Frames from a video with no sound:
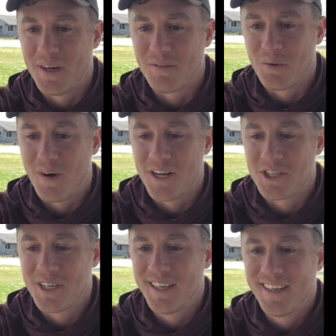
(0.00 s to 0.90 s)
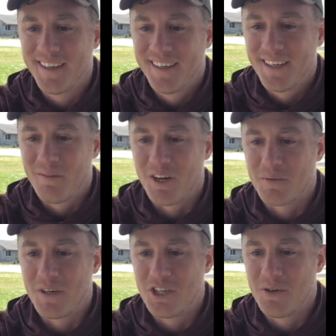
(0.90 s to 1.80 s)
have to watch
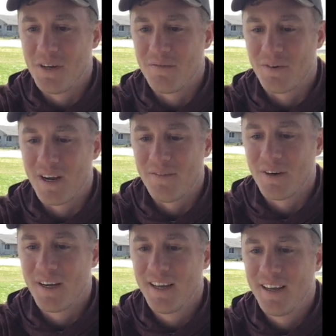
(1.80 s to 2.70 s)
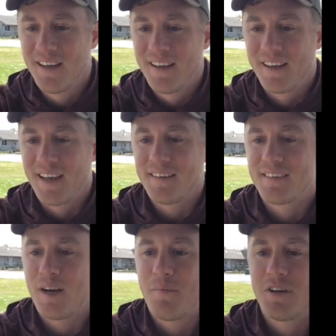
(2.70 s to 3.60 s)
me shooting forever. Okay,
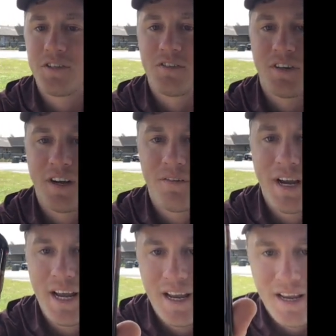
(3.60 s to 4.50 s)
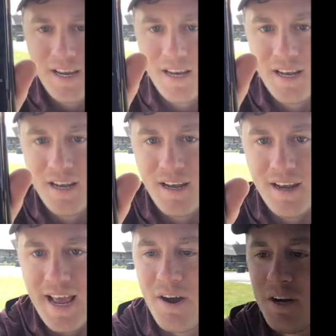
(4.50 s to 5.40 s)
stopwatch is starting right
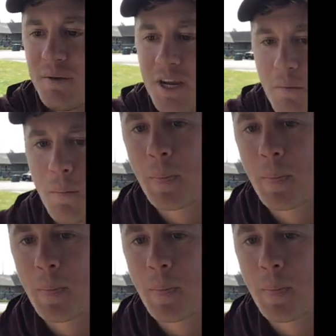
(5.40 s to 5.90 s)
now. Here we go.